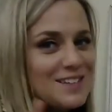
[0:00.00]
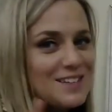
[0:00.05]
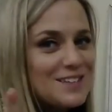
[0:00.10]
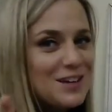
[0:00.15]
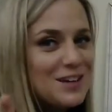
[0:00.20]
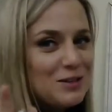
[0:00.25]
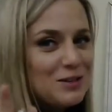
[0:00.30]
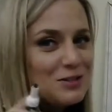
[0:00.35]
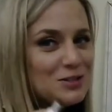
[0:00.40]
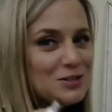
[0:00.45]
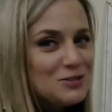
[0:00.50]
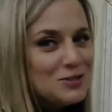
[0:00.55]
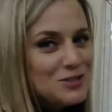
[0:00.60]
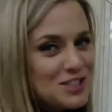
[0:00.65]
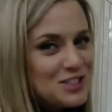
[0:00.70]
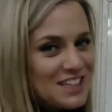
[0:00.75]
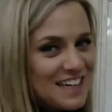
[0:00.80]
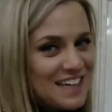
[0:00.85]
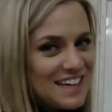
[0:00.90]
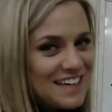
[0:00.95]
Don't you
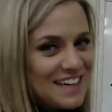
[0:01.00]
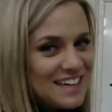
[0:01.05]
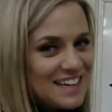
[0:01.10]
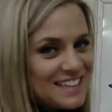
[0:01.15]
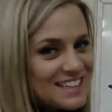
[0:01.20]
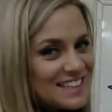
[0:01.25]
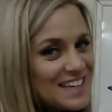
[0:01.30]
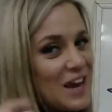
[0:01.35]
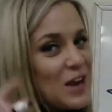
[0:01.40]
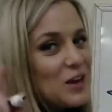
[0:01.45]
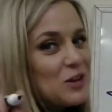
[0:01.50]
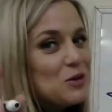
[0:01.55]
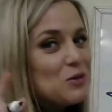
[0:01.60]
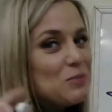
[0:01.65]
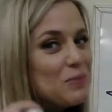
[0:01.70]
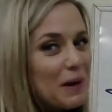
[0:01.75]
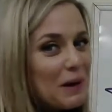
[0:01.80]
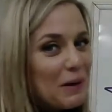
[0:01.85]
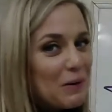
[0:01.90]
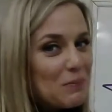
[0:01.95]
cheat. You
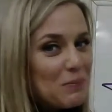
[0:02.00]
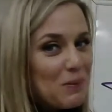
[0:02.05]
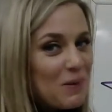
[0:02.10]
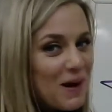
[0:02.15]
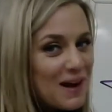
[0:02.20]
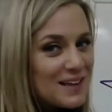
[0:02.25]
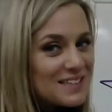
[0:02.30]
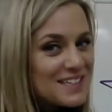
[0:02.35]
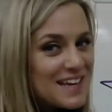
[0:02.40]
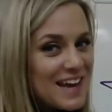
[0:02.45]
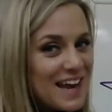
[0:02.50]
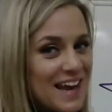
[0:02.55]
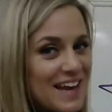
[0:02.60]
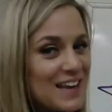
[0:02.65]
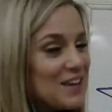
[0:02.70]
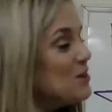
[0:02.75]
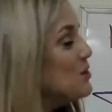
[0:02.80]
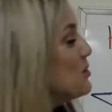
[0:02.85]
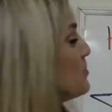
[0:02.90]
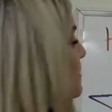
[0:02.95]
better pause
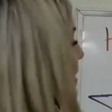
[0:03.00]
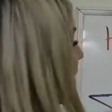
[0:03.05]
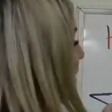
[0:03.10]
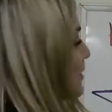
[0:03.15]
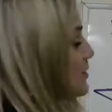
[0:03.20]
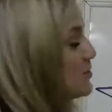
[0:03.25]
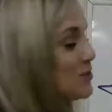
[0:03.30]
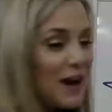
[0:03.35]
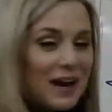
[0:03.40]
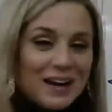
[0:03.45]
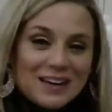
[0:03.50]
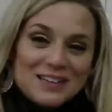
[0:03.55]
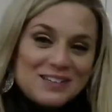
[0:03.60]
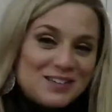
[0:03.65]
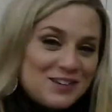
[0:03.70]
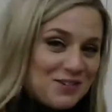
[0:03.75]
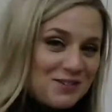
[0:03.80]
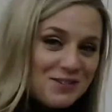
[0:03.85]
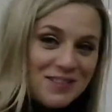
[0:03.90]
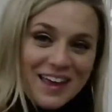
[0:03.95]
it. You better try to
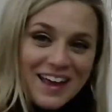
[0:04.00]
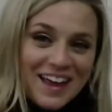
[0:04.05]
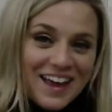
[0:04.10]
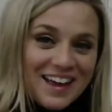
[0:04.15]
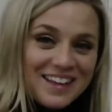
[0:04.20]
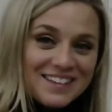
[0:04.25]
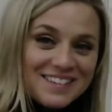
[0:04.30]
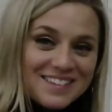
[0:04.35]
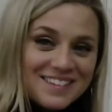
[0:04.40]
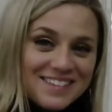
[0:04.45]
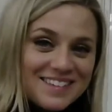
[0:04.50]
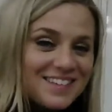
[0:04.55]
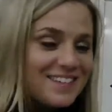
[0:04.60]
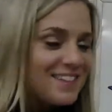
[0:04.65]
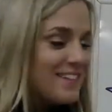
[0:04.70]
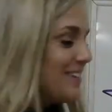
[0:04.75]
do this.